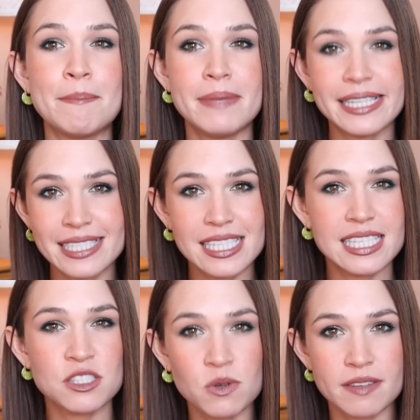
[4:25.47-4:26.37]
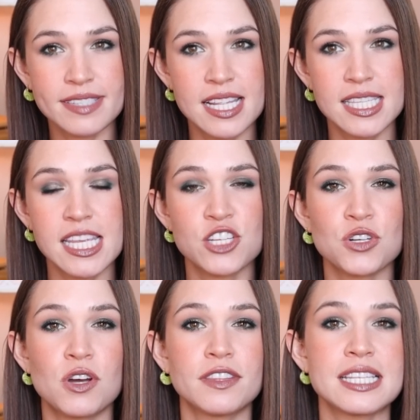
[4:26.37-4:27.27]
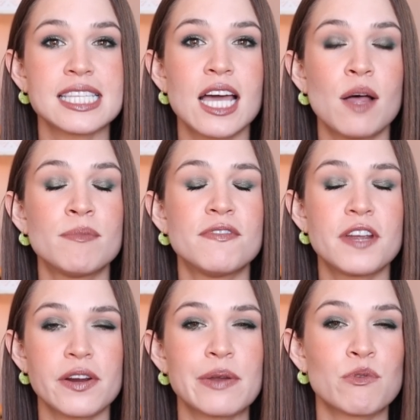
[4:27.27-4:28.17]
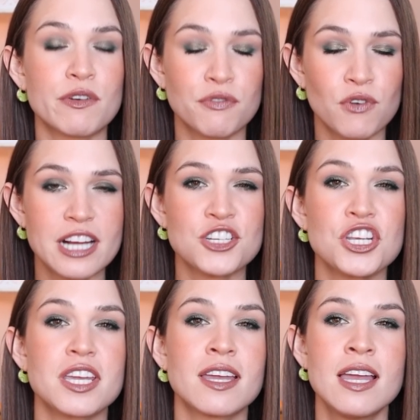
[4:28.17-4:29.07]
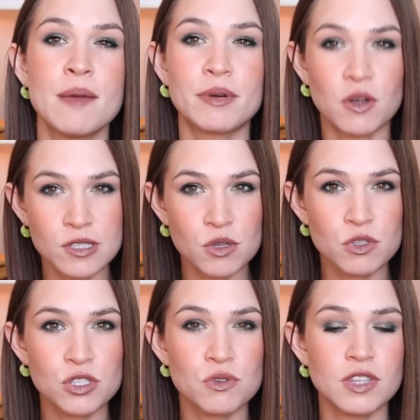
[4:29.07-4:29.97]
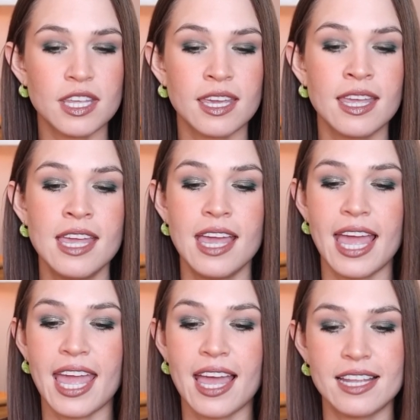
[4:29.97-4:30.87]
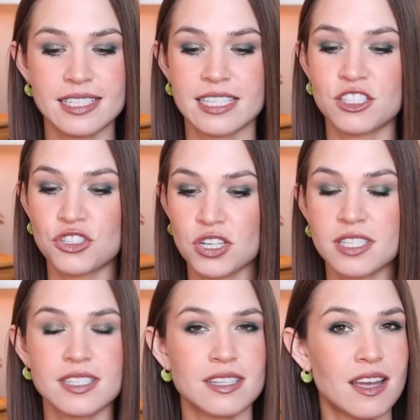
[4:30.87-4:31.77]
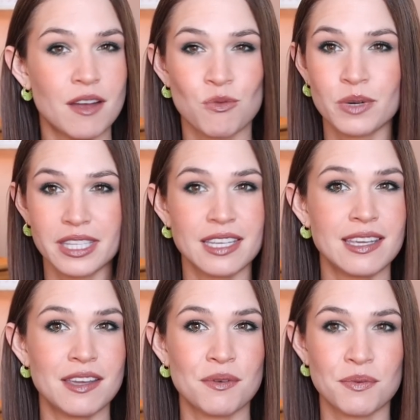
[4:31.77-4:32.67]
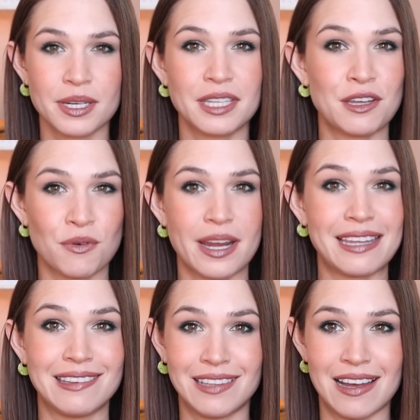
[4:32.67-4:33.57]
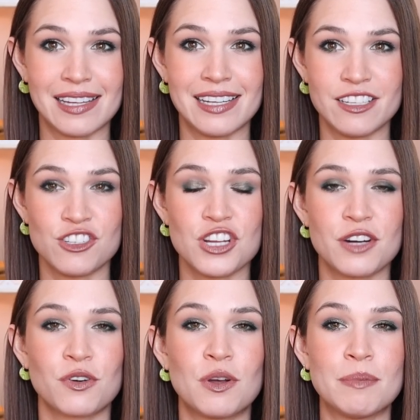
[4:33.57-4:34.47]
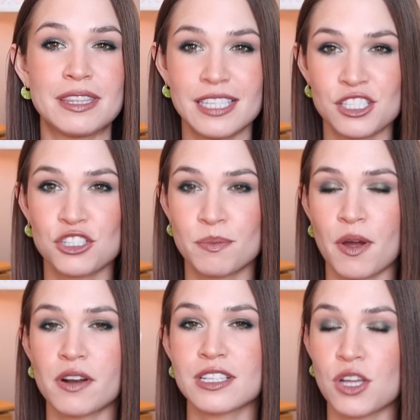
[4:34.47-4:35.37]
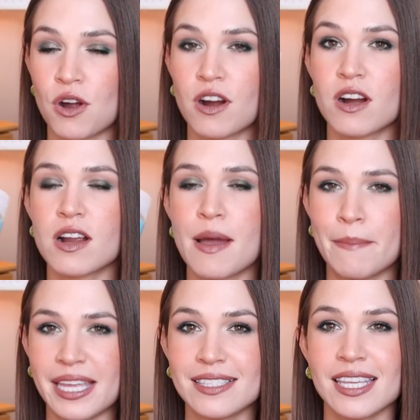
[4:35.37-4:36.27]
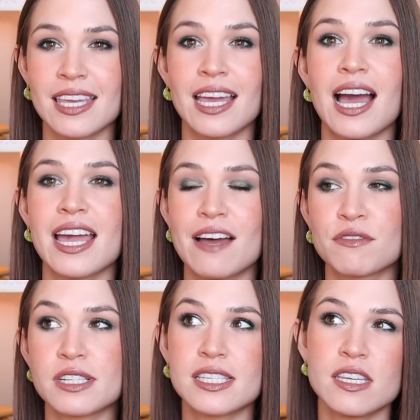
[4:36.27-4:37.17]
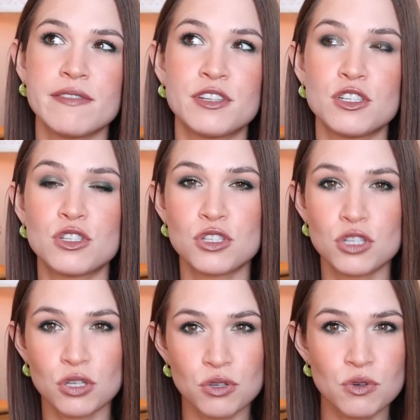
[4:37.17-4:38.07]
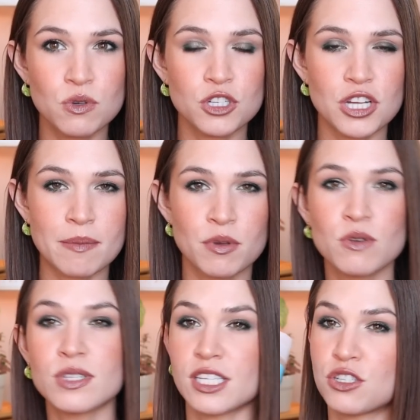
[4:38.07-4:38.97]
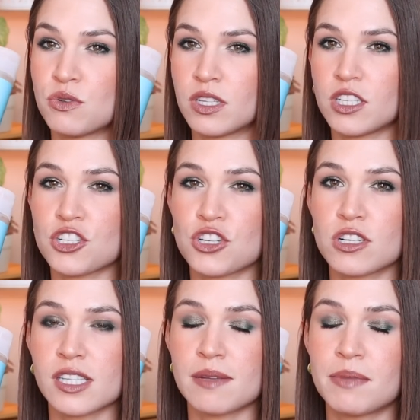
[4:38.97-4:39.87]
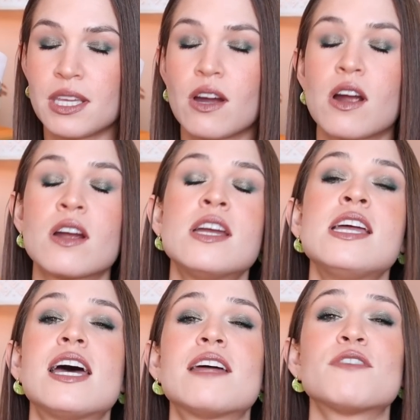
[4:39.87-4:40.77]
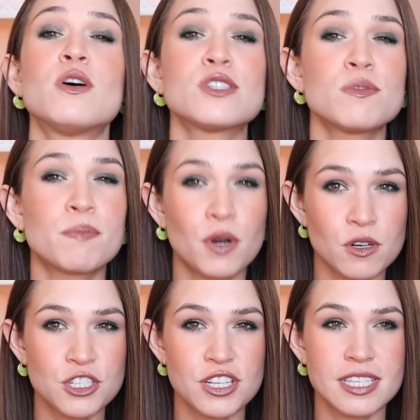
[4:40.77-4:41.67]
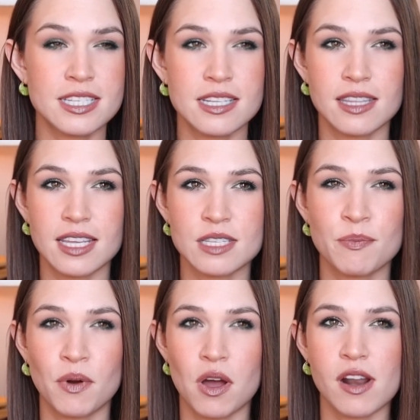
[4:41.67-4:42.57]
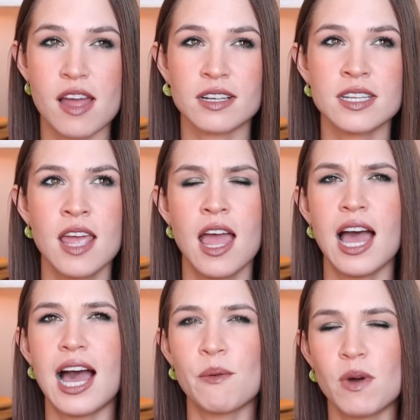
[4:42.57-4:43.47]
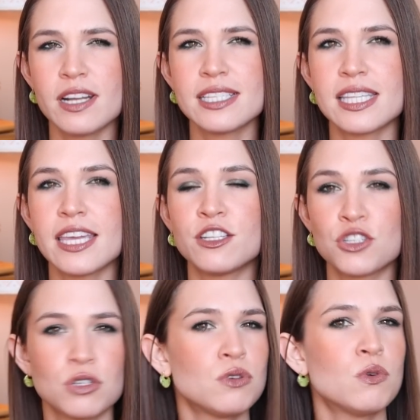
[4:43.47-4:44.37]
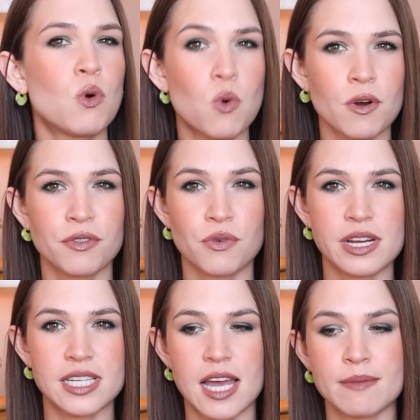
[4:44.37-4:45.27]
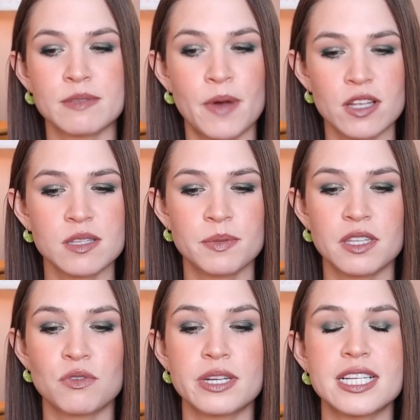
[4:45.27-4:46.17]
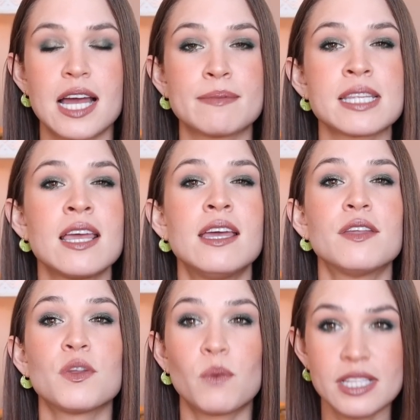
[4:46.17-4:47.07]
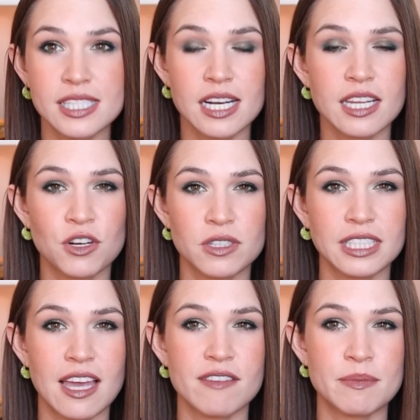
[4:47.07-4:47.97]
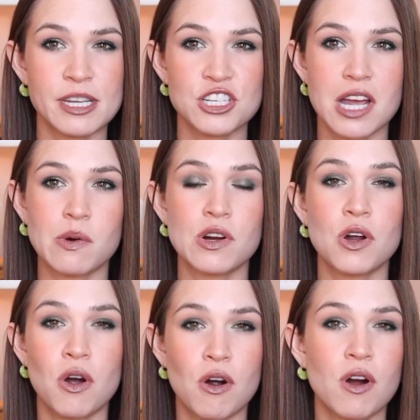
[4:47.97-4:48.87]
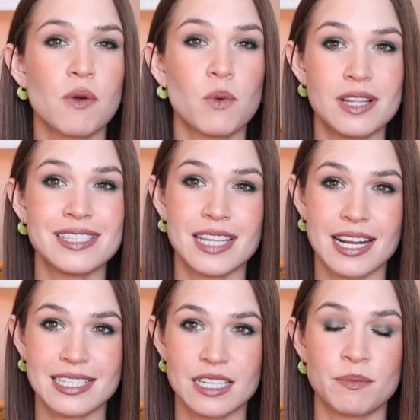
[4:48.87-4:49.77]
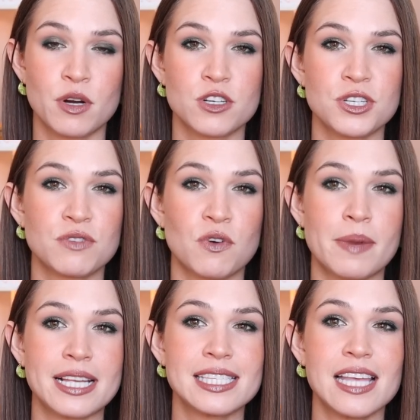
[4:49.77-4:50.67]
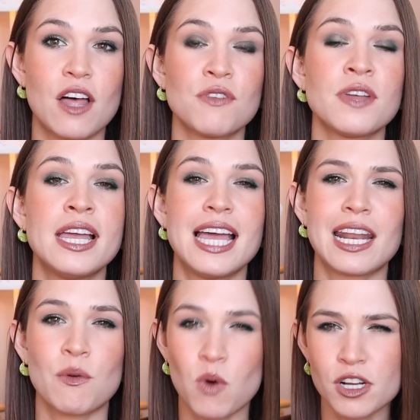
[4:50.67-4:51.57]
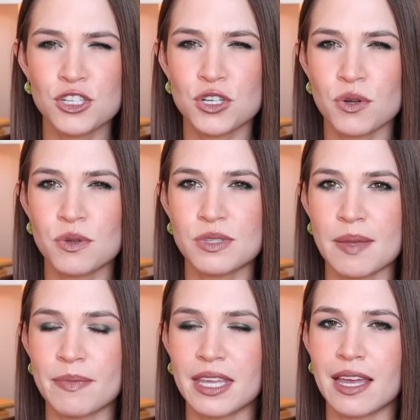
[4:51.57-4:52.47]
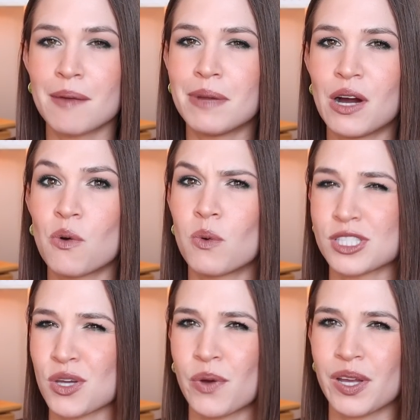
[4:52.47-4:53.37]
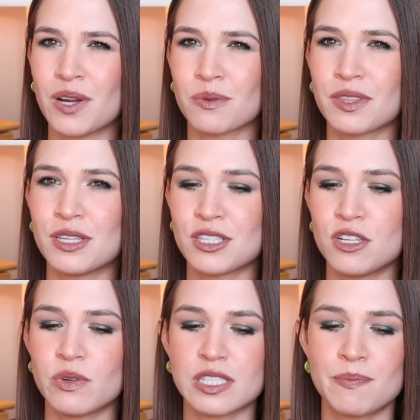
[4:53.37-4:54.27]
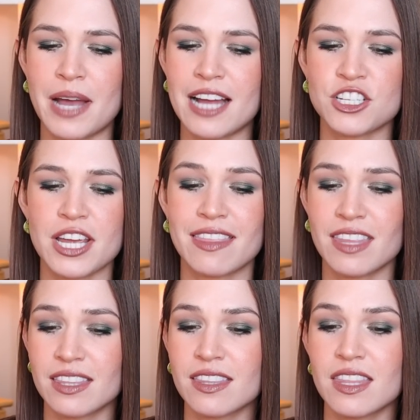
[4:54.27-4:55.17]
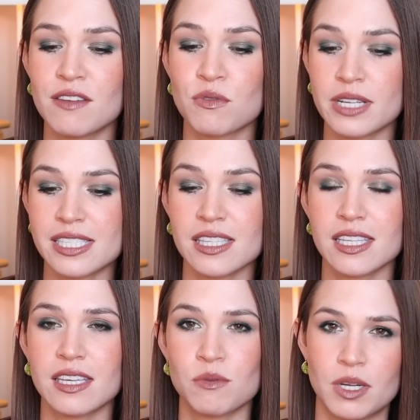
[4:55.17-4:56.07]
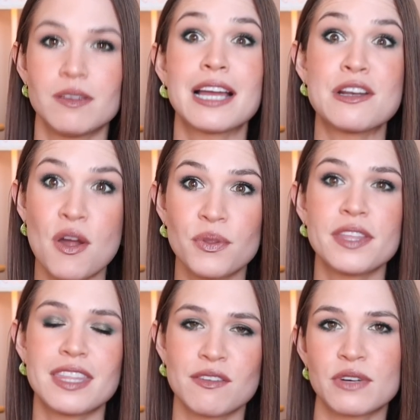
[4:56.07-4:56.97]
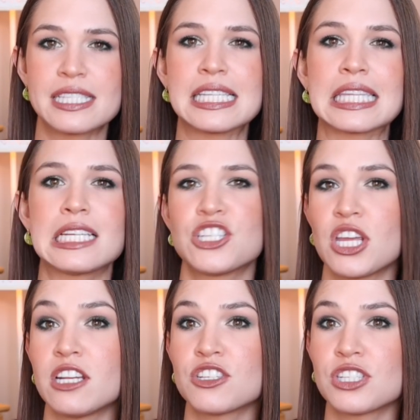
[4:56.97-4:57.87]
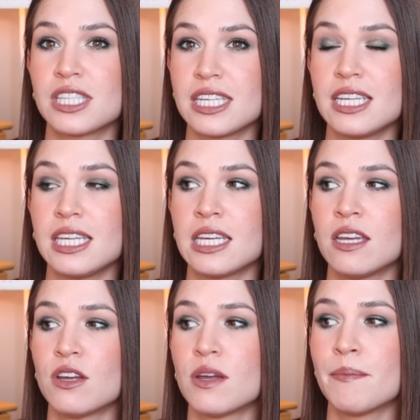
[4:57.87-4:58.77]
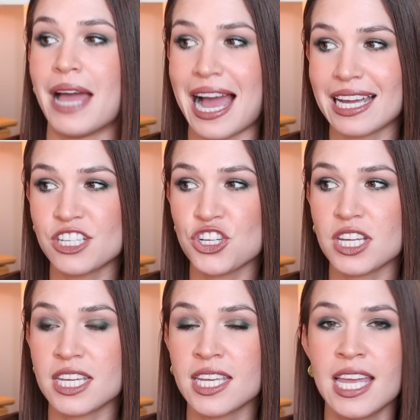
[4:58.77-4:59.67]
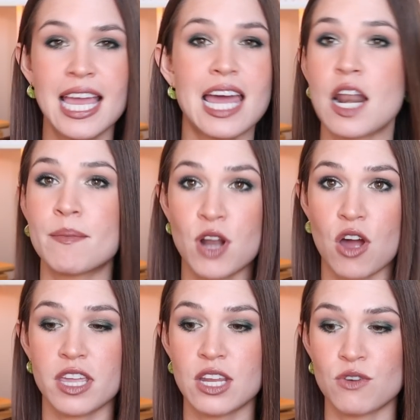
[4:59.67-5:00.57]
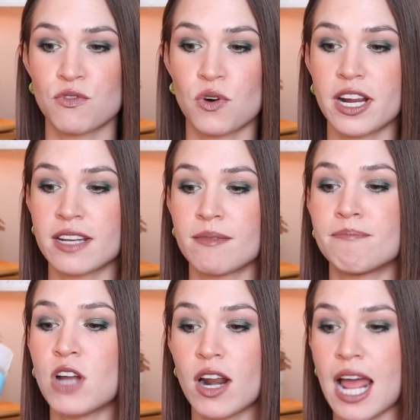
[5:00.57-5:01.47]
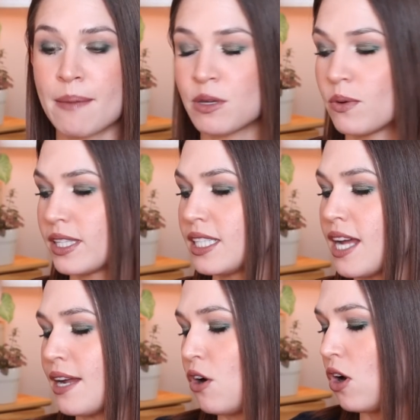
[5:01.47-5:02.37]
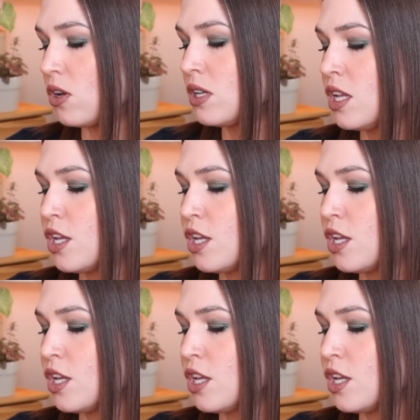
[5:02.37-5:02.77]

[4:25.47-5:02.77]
minty sort of sensation on the scalp, very refreshing, but also soothing. And it's just a really, really great line in general, but these two products are amazing. I have received two shampoos and two conditioners in PR, and I've also purchased this product, I wanna say two or three times, possibly three times. The ones that I currently have in my shower are ones that I did purchase for myself, and I wanna show you something about what's going on with this newest batch. I think that they've recently, well, I know that they've recently changed the packaging, and I'm not here for it. I'm not happy with it at all.